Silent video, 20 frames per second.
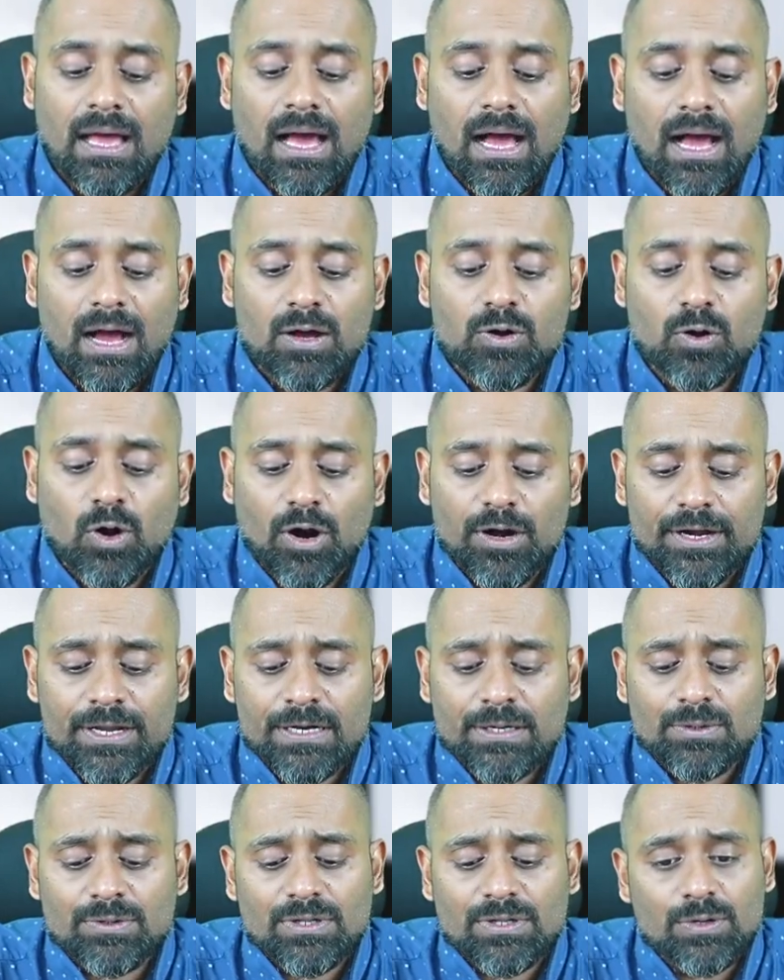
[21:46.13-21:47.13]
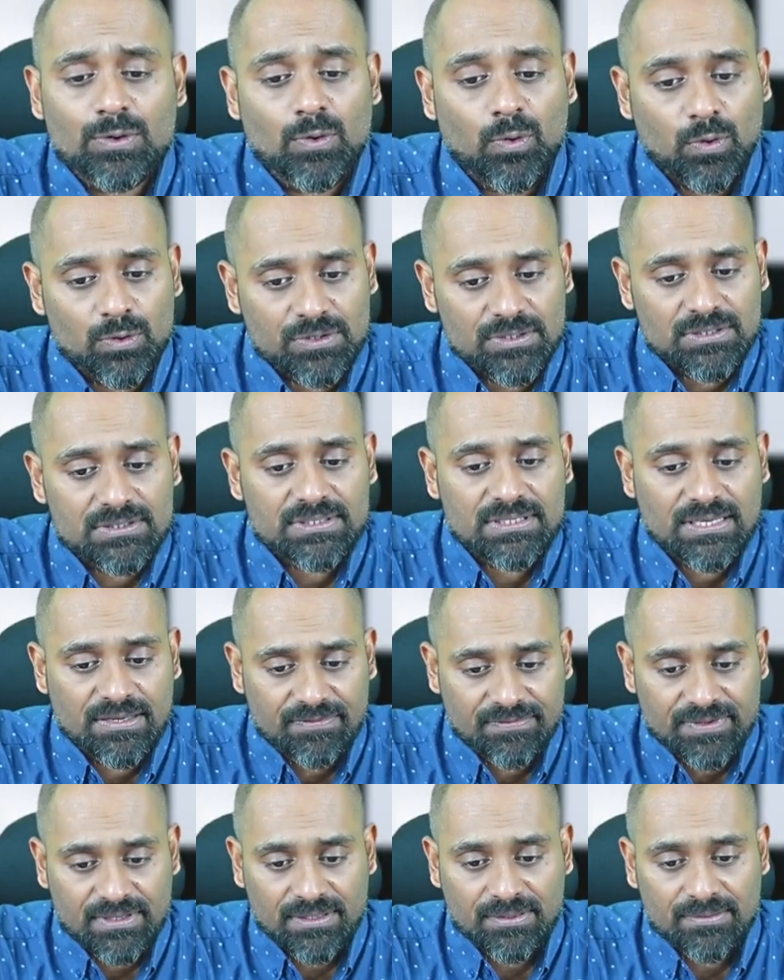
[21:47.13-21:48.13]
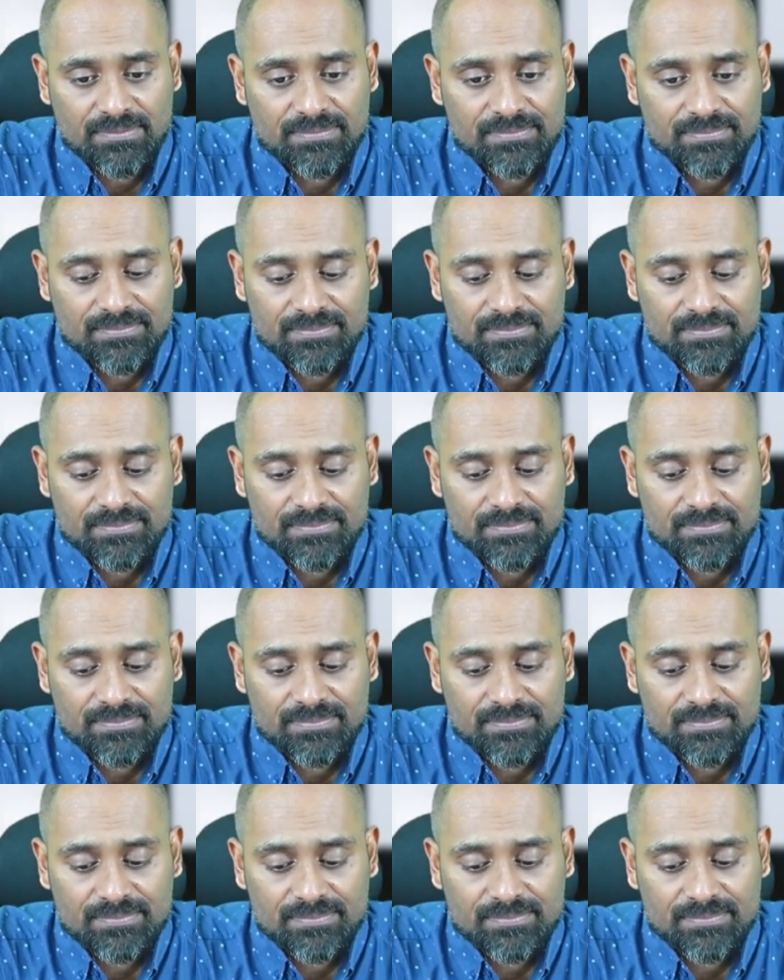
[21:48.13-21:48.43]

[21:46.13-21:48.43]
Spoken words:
According to the notice given,